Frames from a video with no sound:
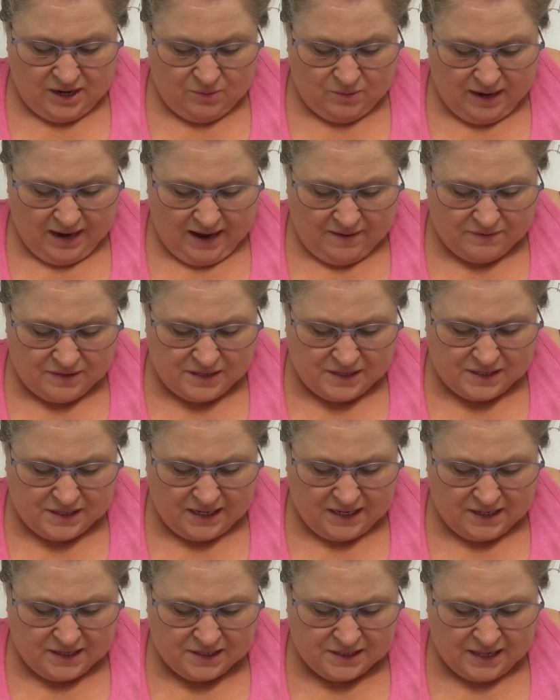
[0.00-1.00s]
we have
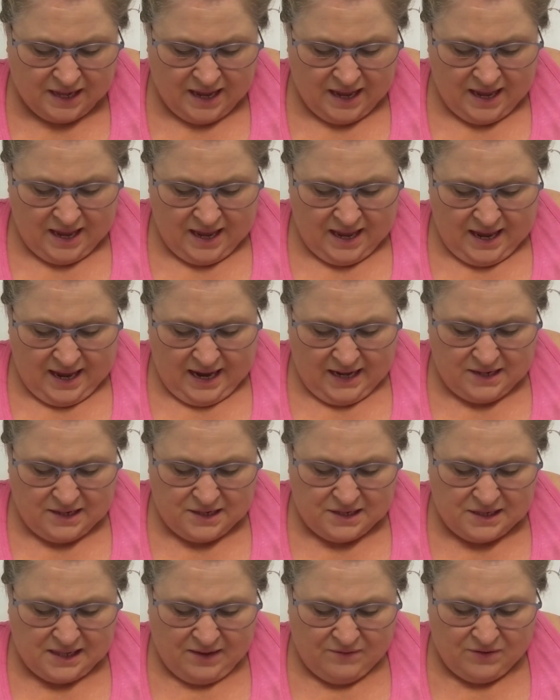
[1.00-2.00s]
6 and
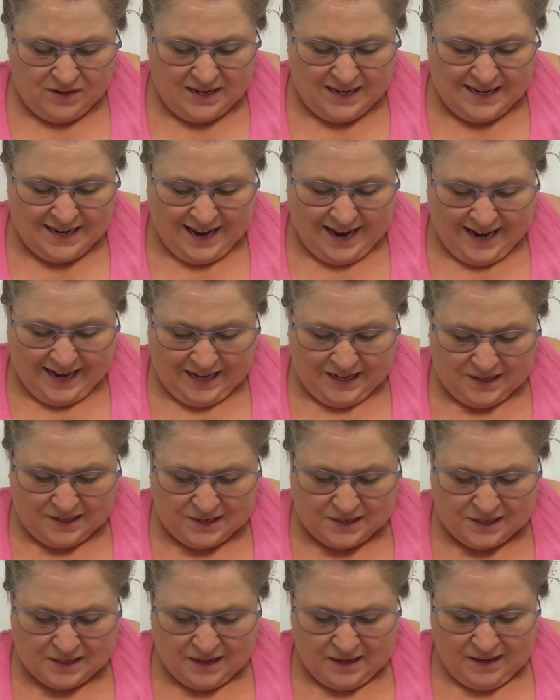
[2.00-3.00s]

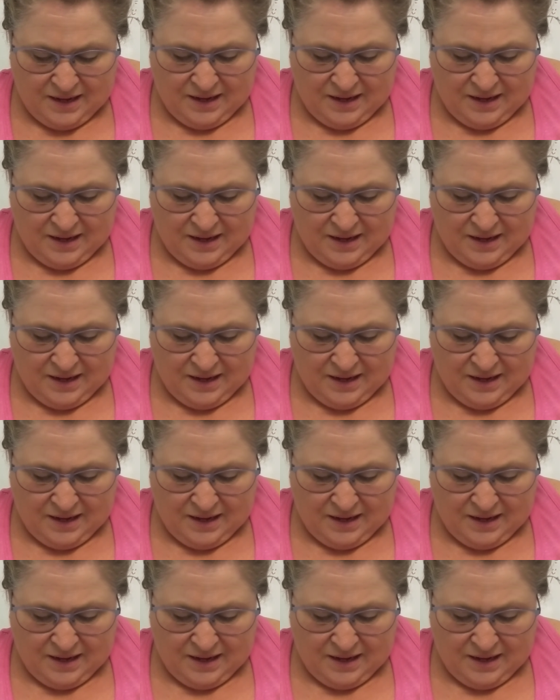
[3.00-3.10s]
7/9.